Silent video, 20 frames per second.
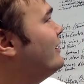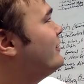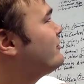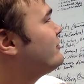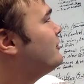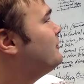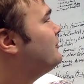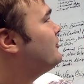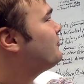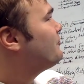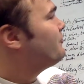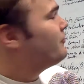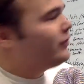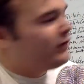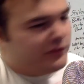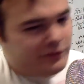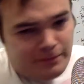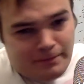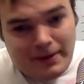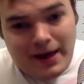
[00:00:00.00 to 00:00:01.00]
it's going to be the
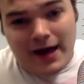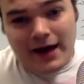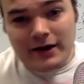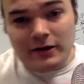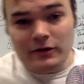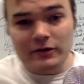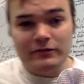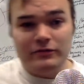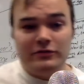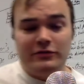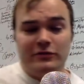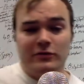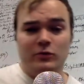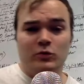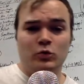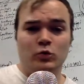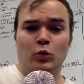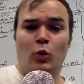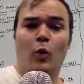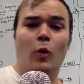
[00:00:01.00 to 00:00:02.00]
first battle of the
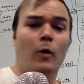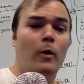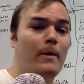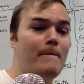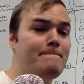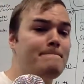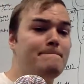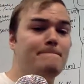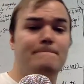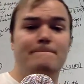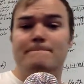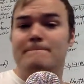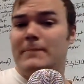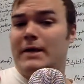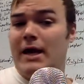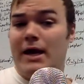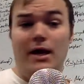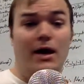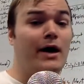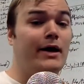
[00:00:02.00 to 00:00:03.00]
Civil War.
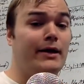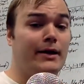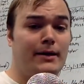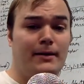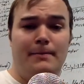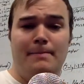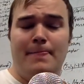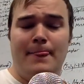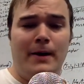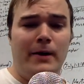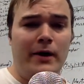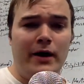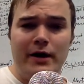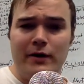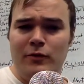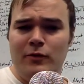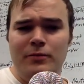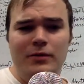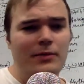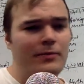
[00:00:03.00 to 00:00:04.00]
Chaotic. All right,
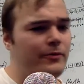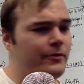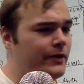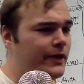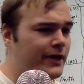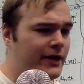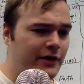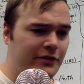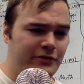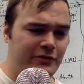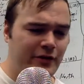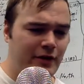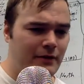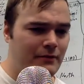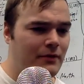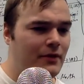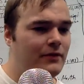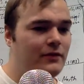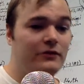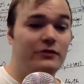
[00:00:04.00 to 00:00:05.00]
remember, like I
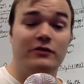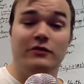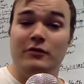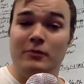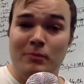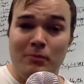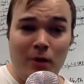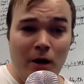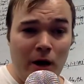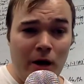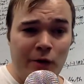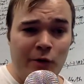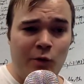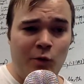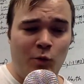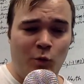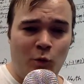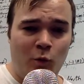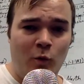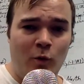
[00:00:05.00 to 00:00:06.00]
said, this is a
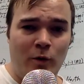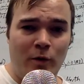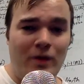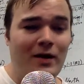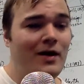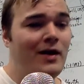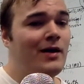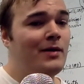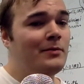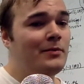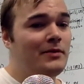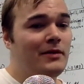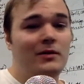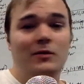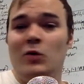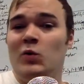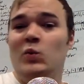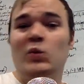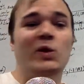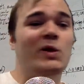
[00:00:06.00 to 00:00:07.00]
modern war, but they
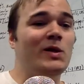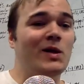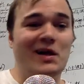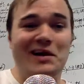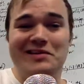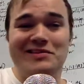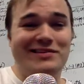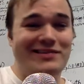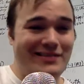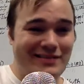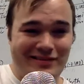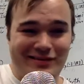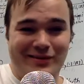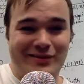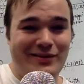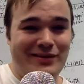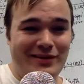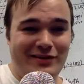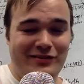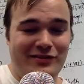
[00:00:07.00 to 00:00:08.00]
don't realize it until
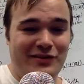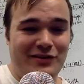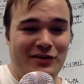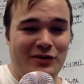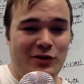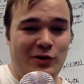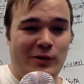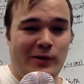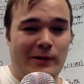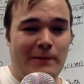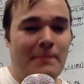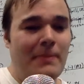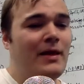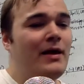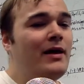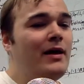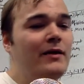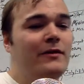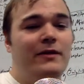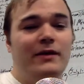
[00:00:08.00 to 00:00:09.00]
things get going.
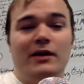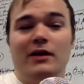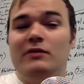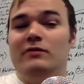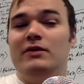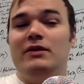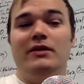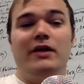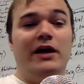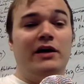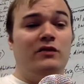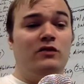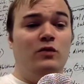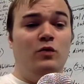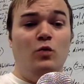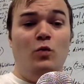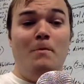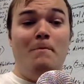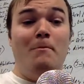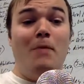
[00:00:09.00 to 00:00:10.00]
Think of it like
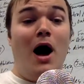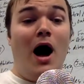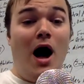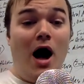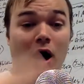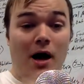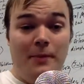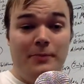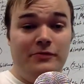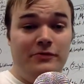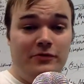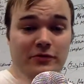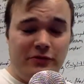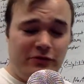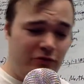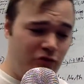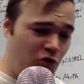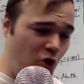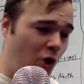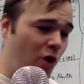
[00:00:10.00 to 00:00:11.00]
two mobs
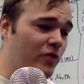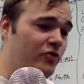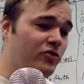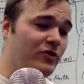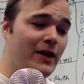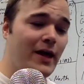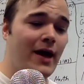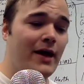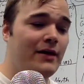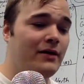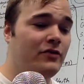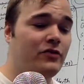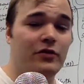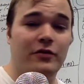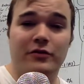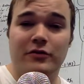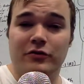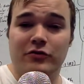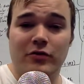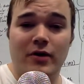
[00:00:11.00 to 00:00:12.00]
just charging at each
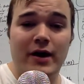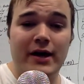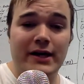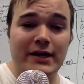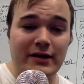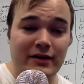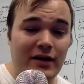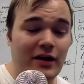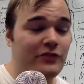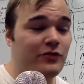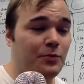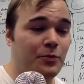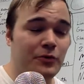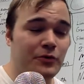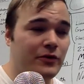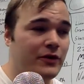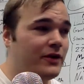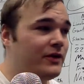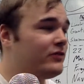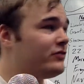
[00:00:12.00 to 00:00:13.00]
other, trying
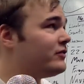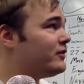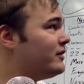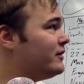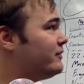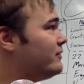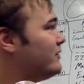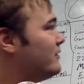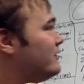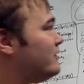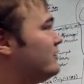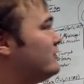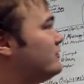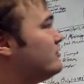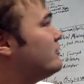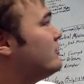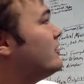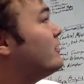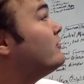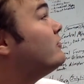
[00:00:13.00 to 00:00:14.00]
desperately to get things
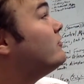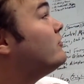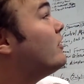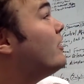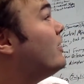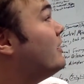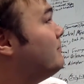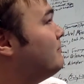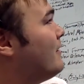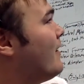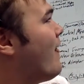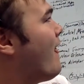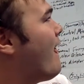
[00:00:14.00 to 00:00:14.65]
done.